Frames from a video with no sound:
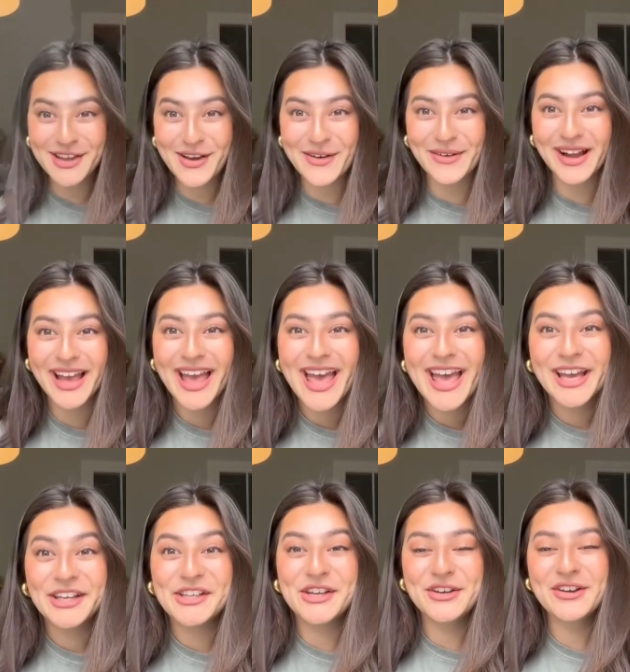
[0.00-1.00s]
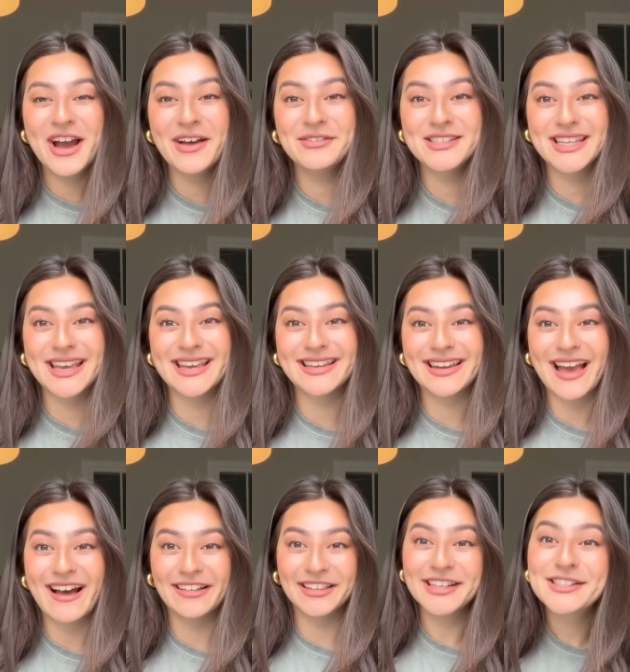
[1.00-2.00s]
so you have
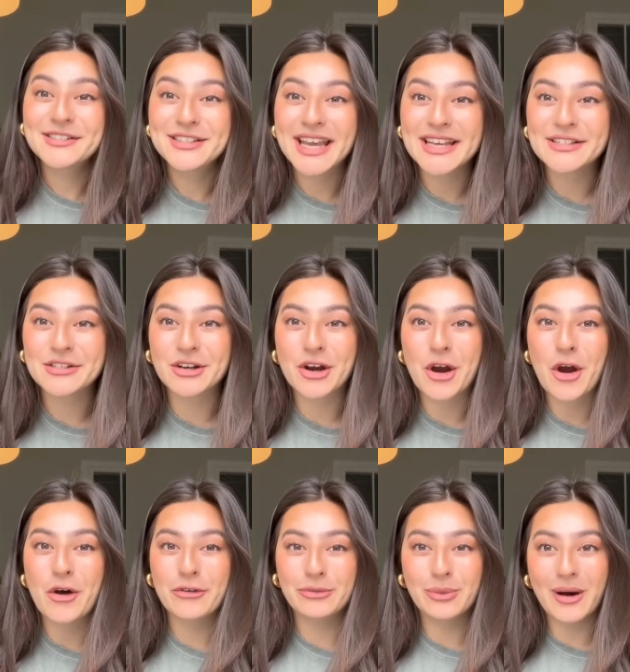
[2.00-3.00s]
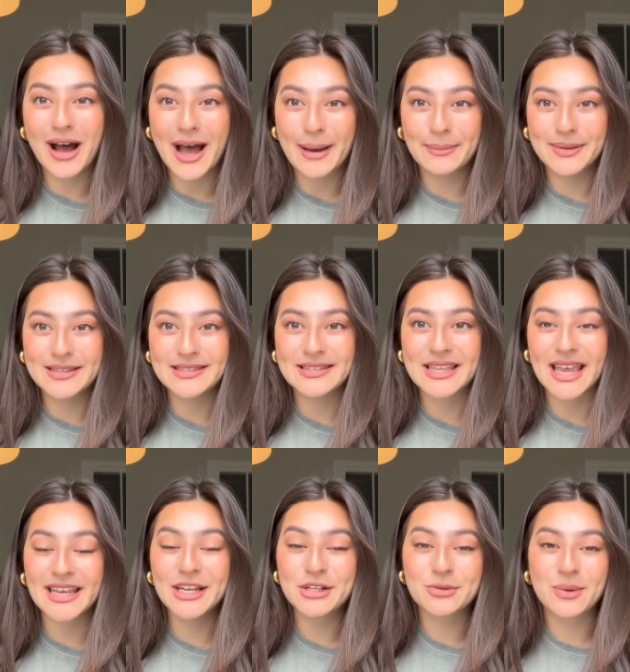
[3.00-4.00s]
seen a little taster of what happens
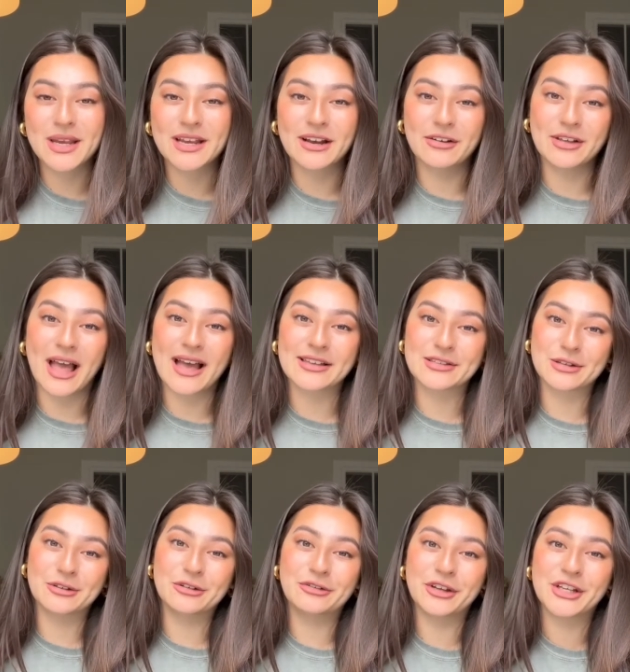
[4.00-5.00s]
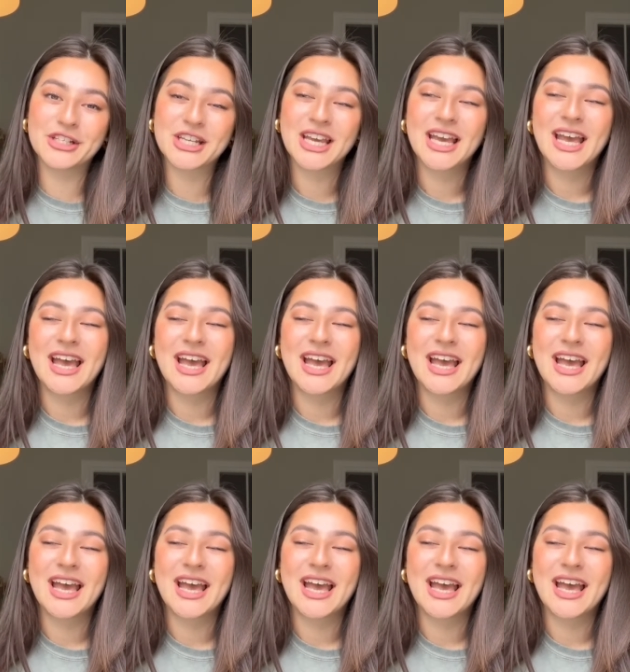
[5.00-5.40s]
each week at Soul Food